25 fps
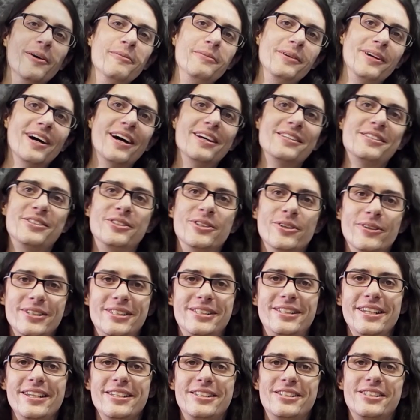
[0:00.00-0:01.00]
Well, I hope you guys
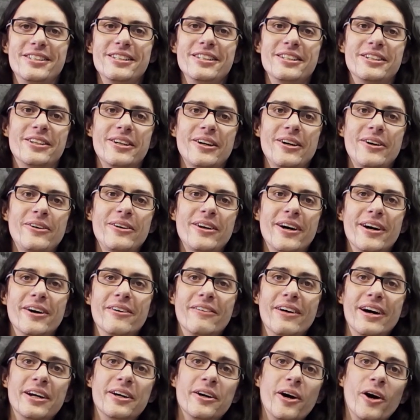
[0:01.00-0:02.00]
enjoyed today's cheat code.
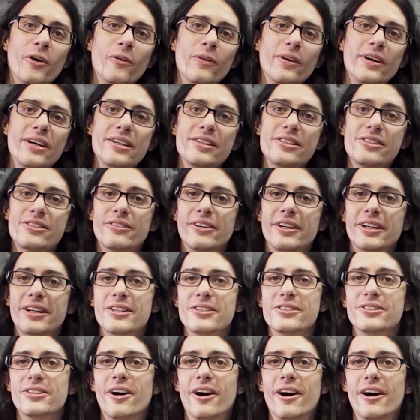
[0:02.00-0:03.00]
Like always,
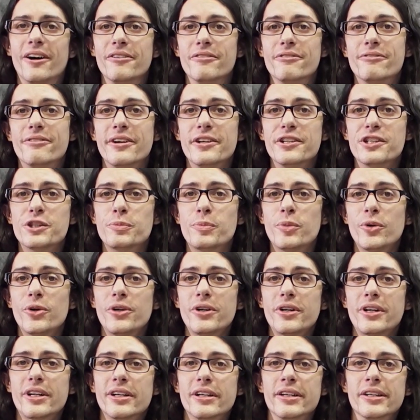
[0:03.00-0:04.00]
like us on
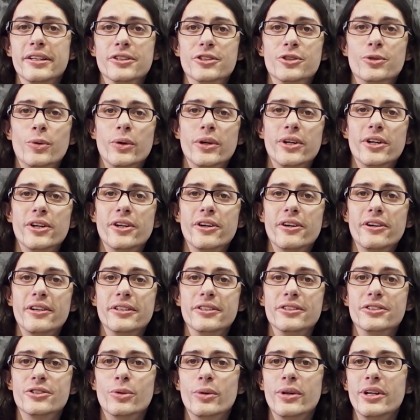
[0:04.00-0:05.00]
Facebook and Twitter
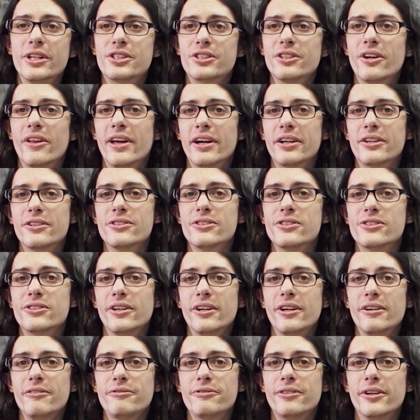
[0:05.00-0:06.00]
and Twitch and all that good
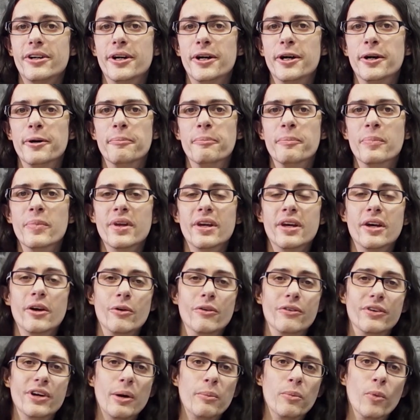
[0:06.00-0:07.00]
stuff.
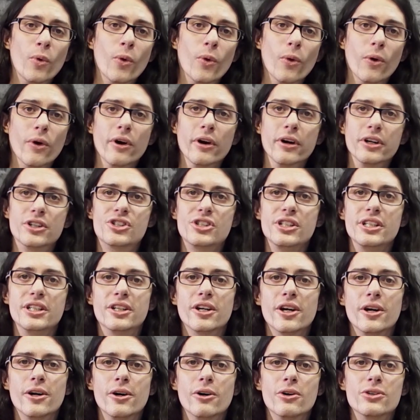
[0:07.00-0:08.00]
We've got more
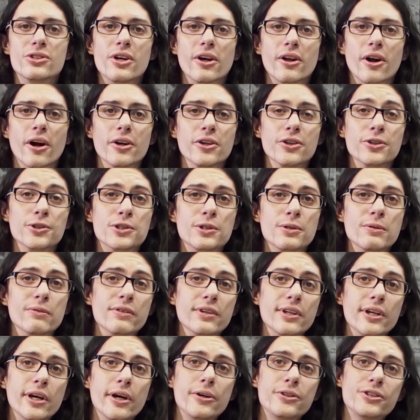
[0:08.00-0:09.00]
cheat codes on our YouTube
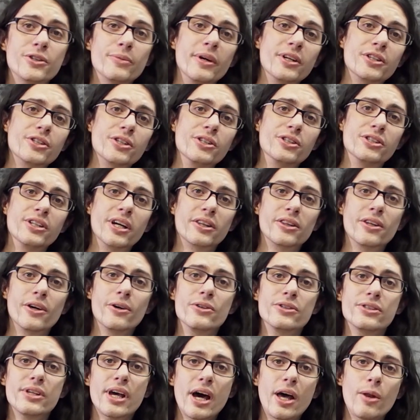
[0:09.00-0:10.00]
videos, so make sure you check
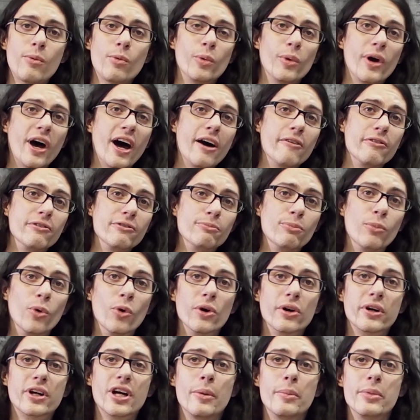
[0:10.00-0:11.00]
those out, and we'll have
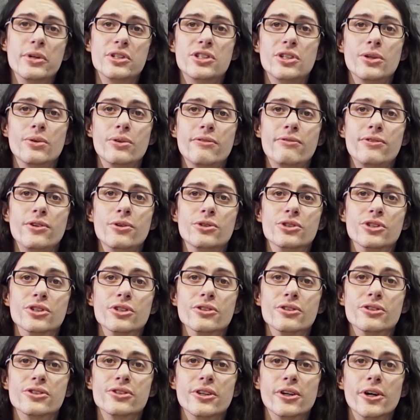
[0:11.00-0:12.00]
more coming to you in the
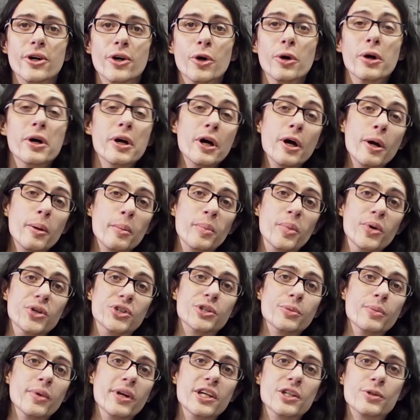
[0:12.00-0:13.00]
future. So
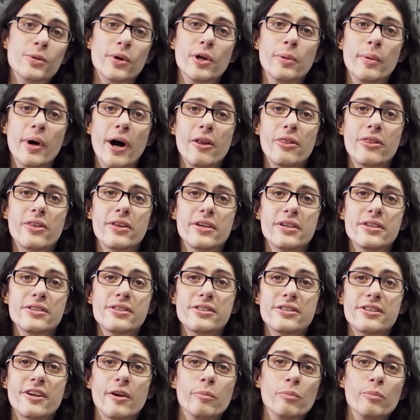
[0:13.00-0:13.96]
put your minis where your mouth is.